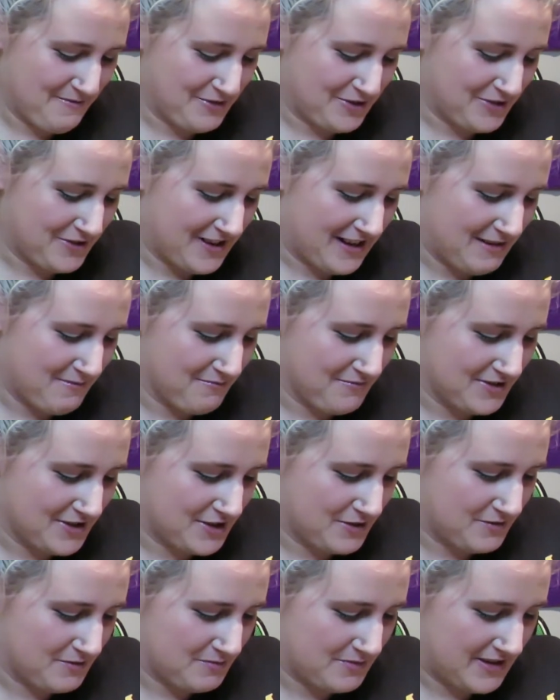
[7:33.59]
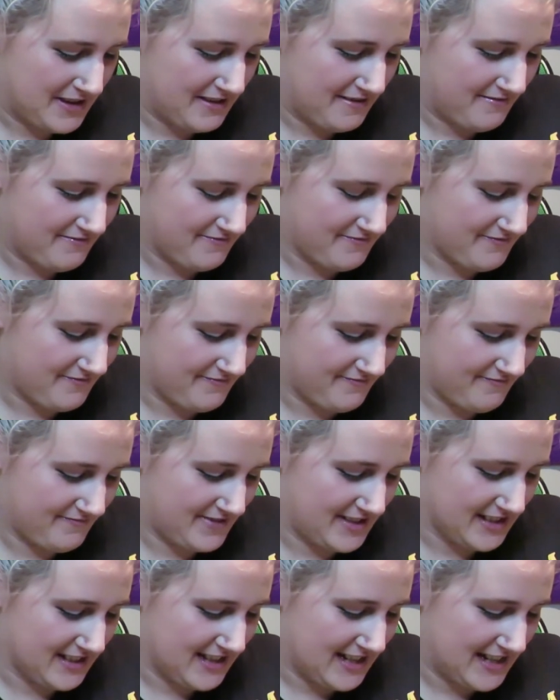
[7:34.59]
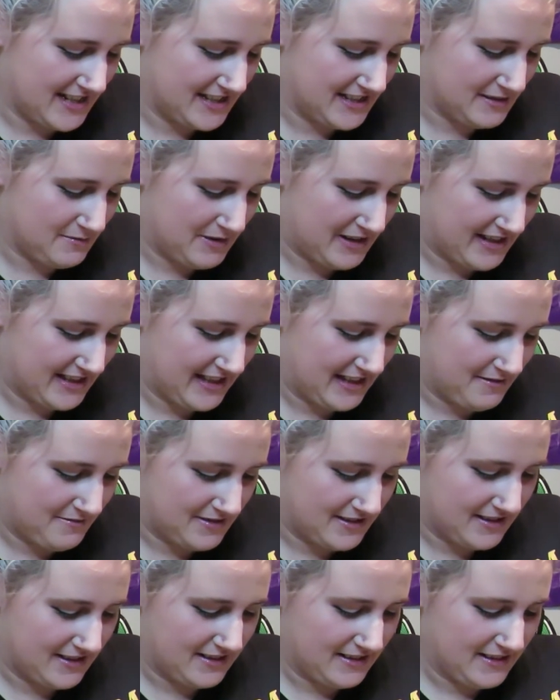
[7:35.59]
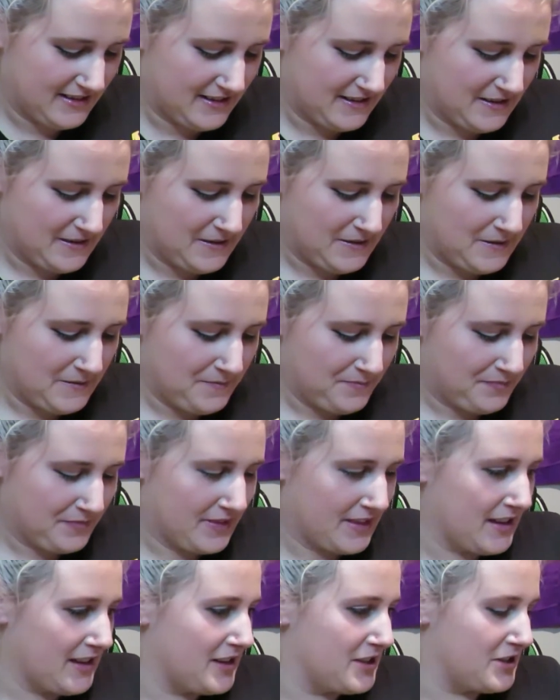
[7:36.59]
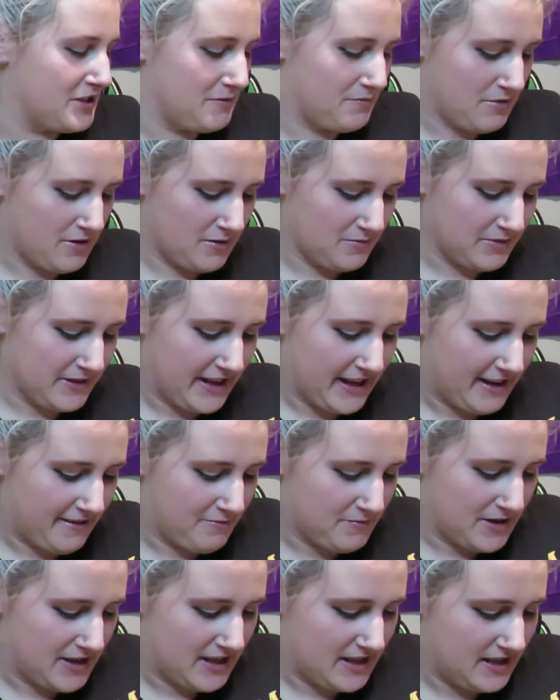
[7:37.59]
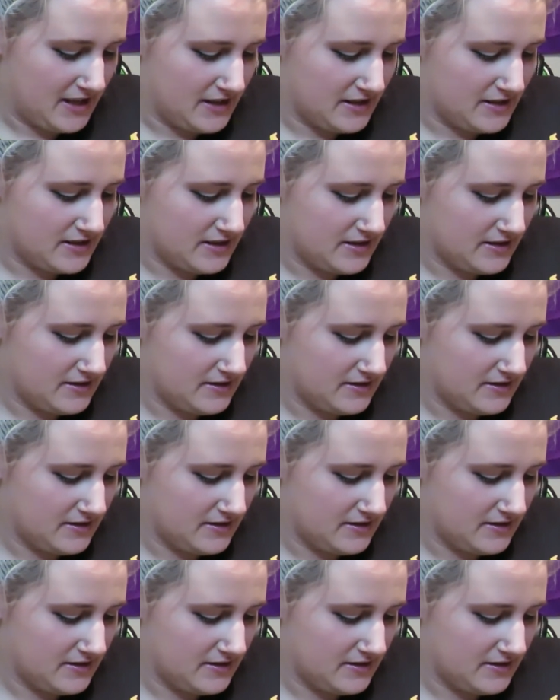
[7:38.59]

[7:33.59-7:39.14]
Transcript: I'm sure Umbridge would be delighted about that one should probably have my head